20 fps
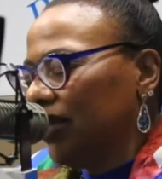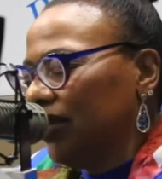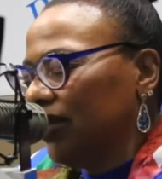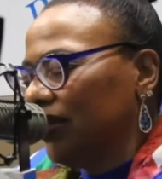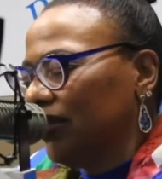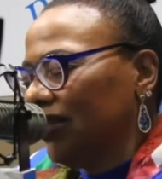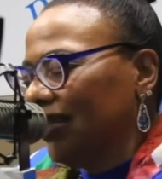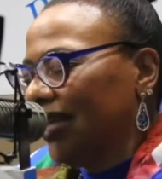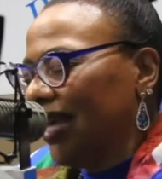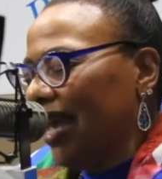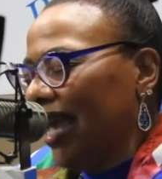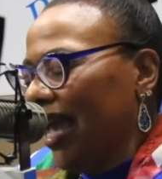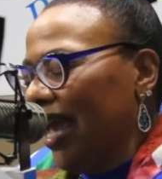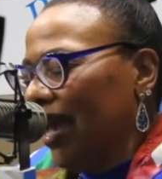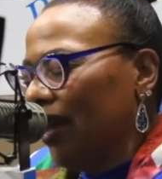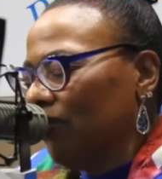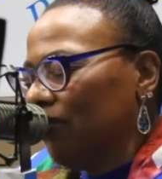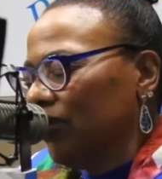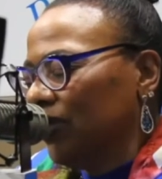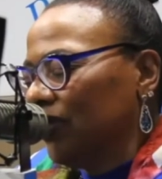into the
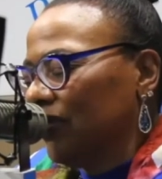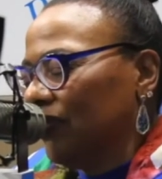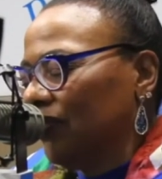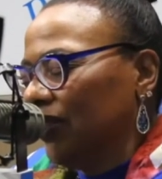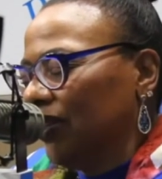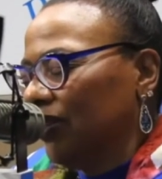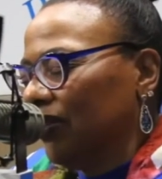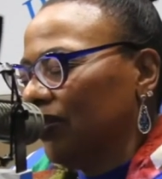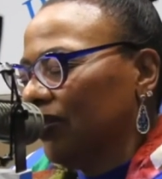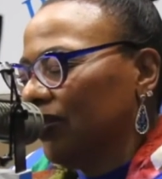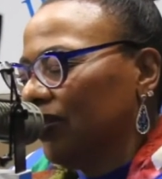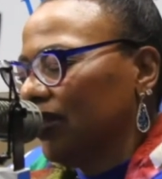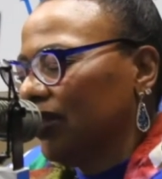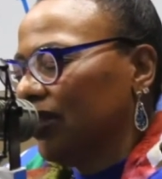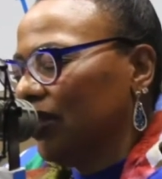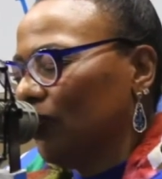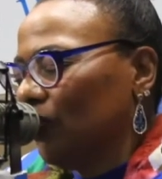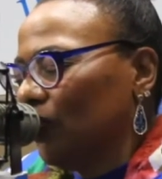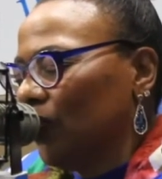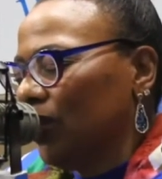atmosphere,
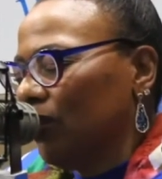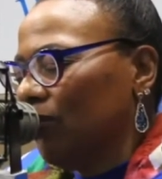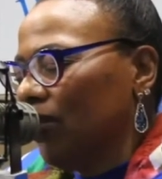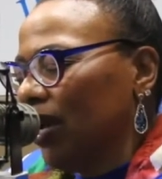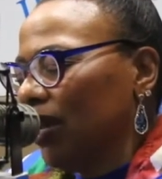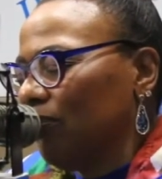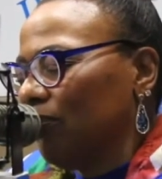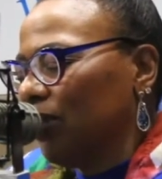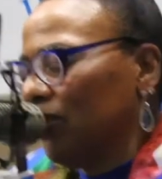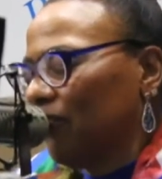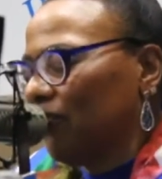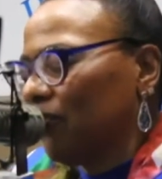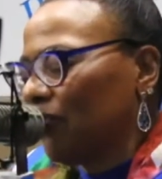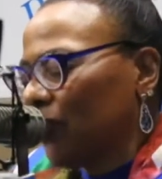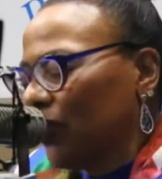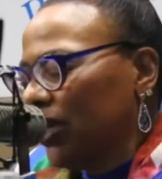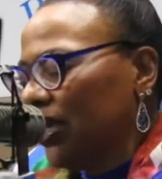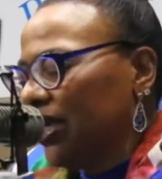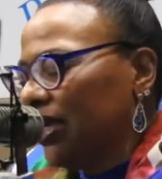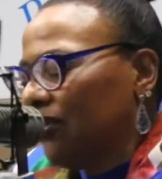that we might be
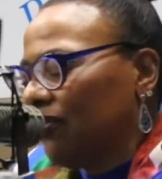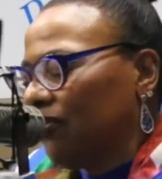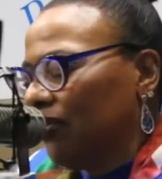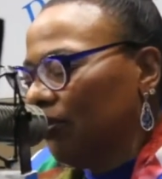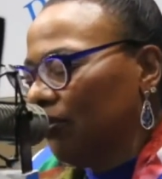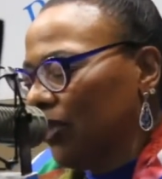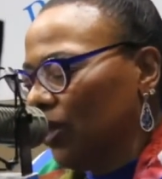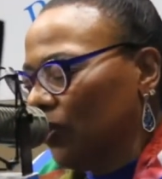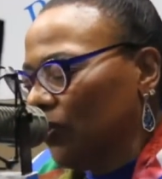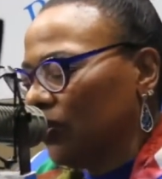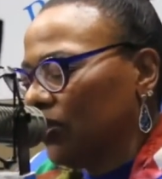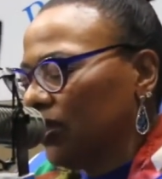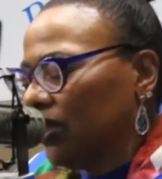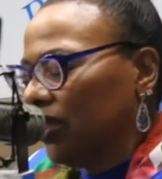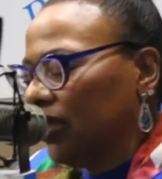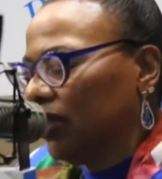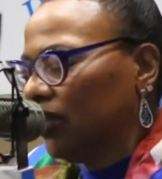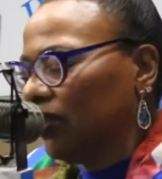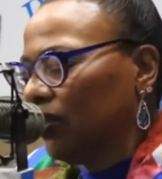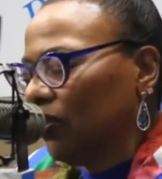freed from those
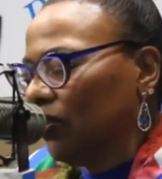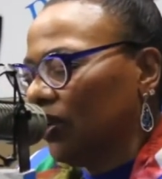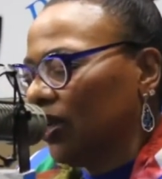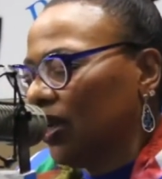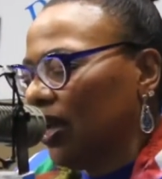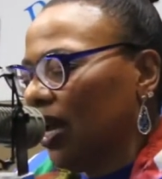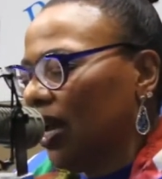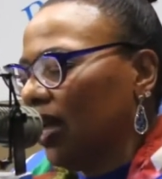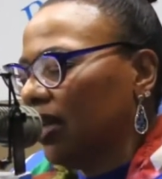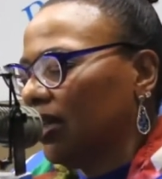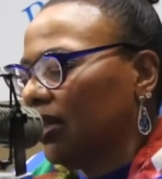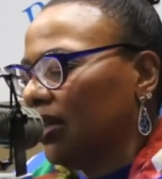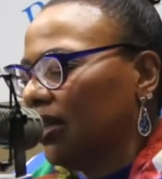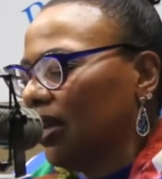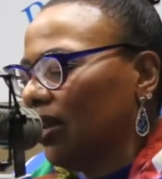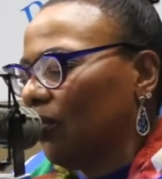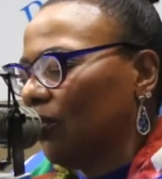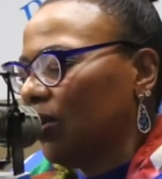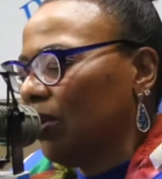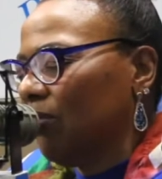things, Lord God, and
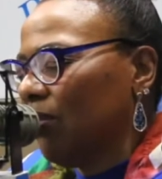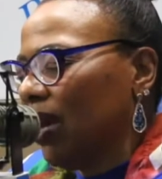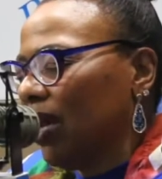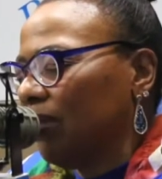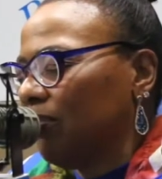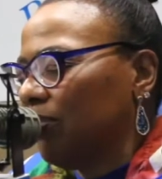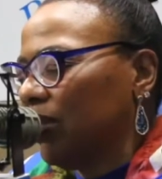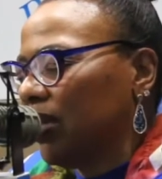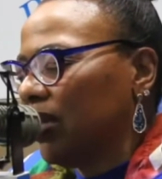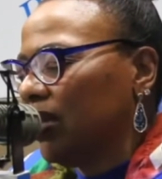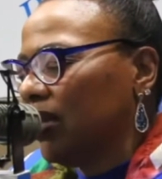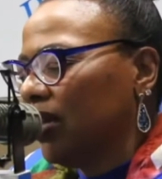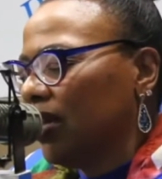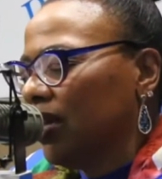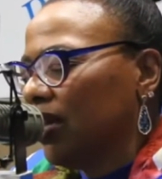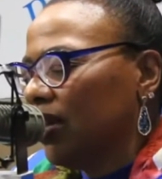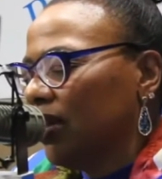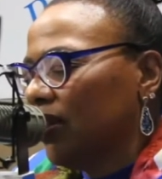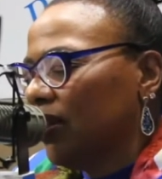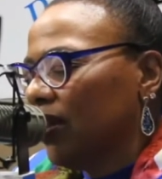that we might be
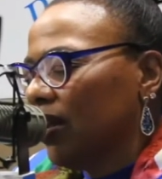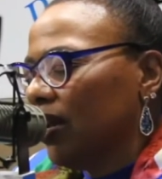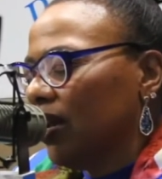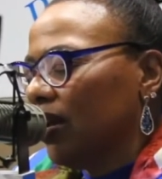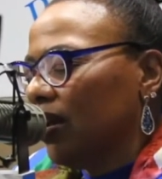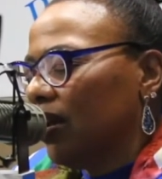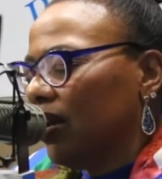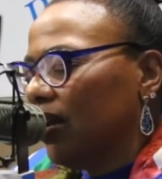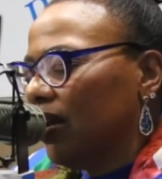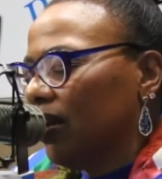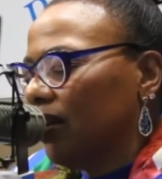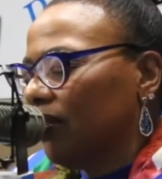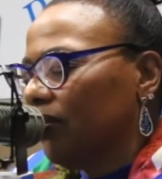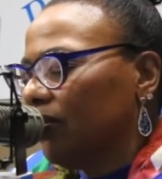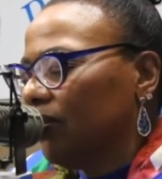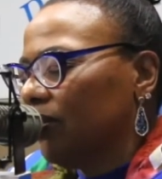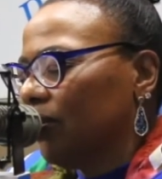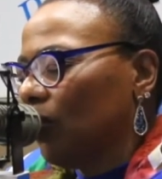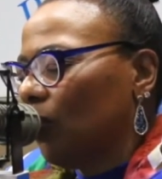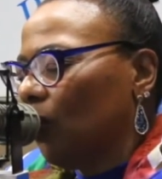
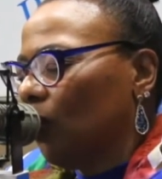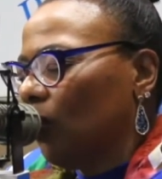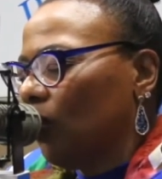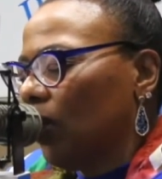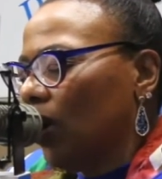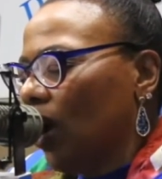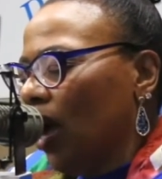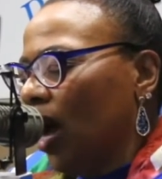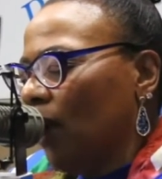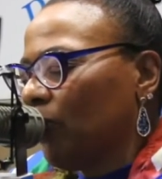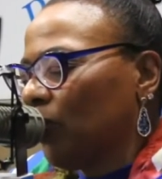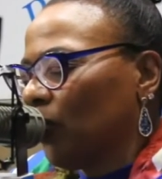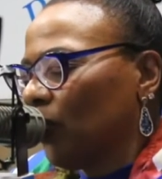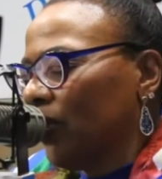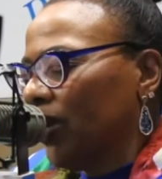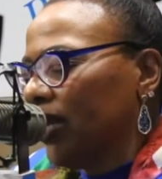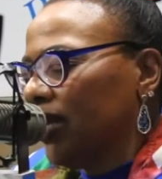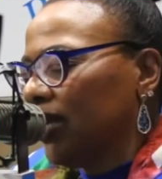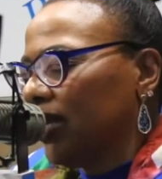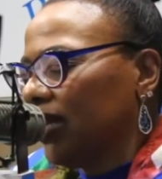uh,
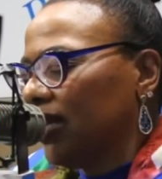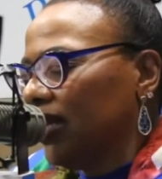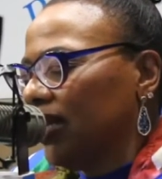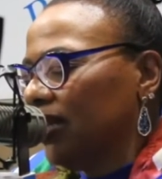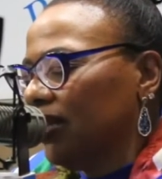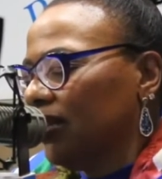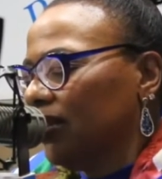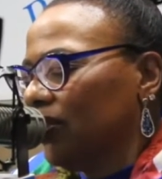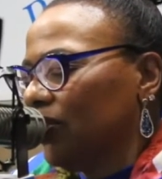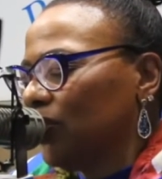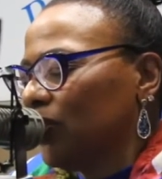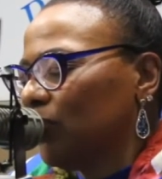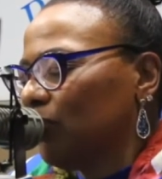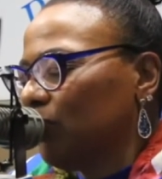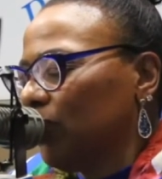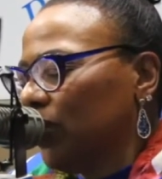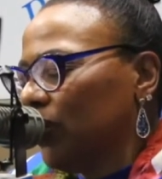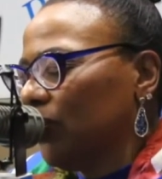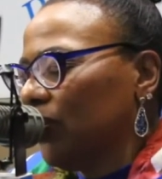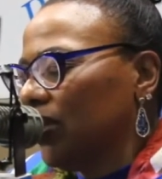operating in the
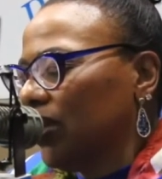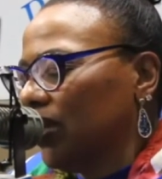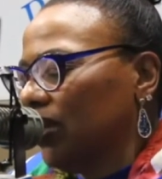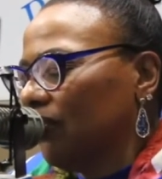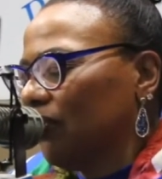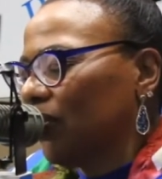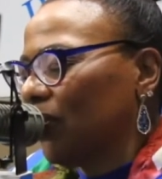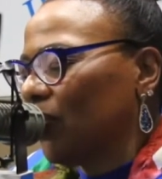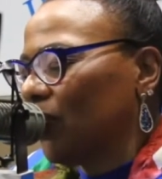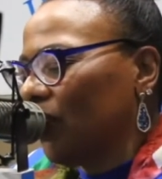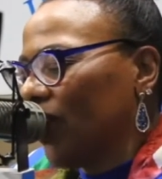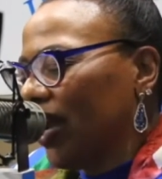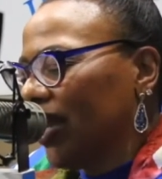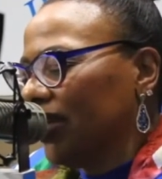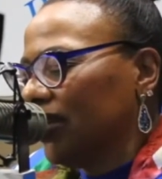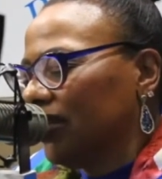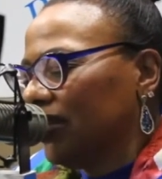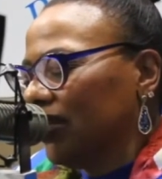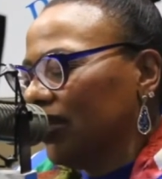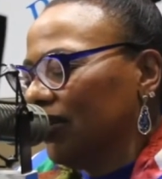spirit of
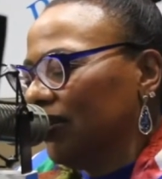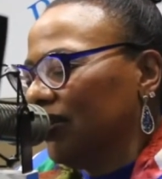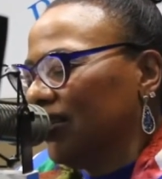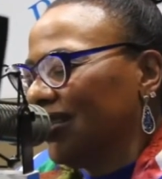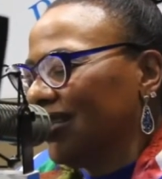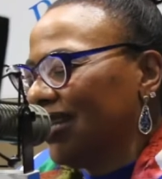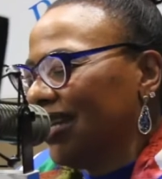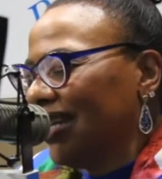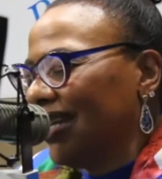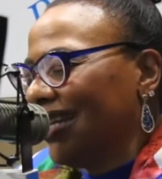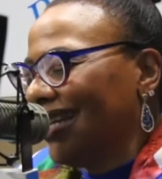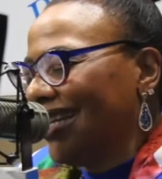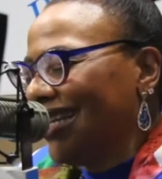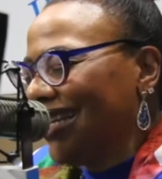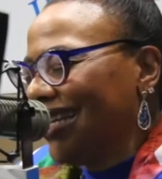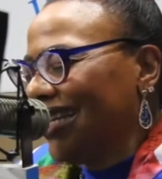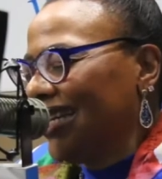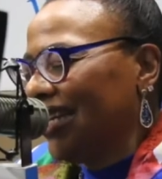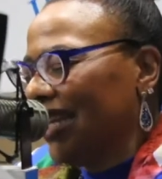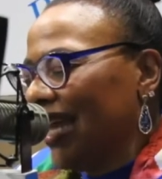Christ. There is a
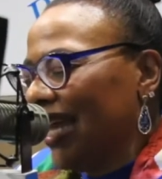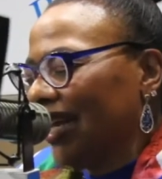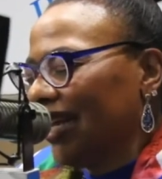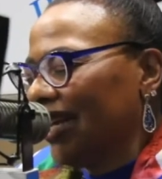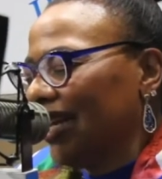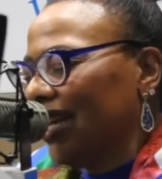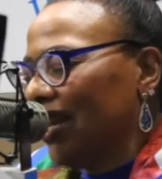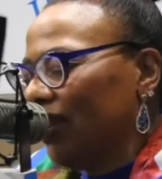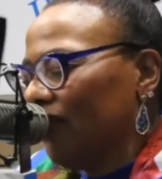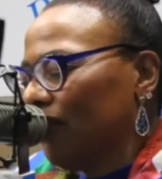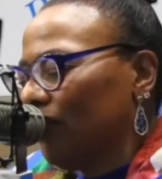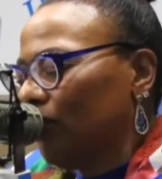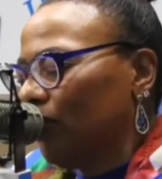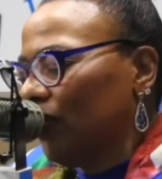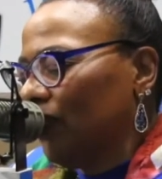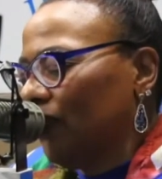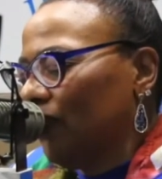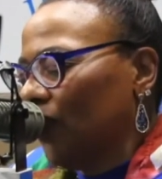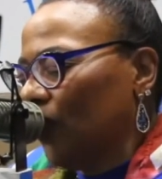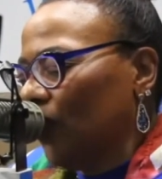need like never
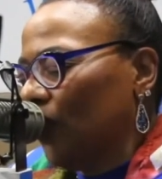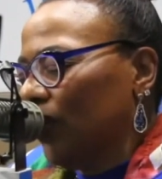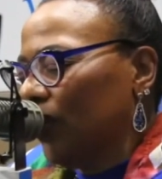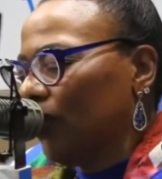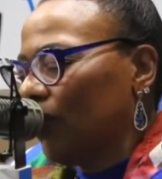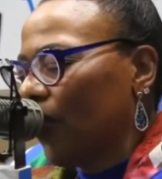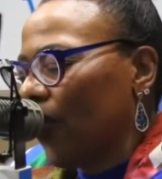before